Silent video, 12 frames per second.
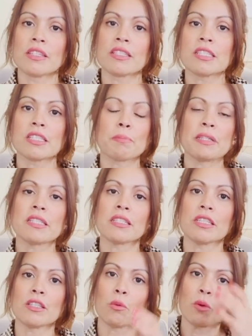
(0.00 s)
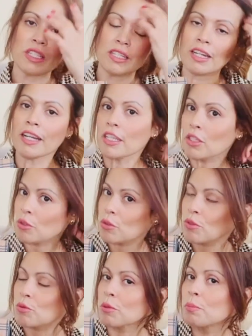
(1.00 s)
this is basically the one that I
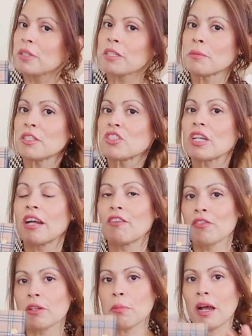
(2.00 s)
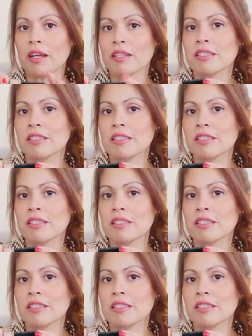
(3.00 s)
use with pretty much every bag.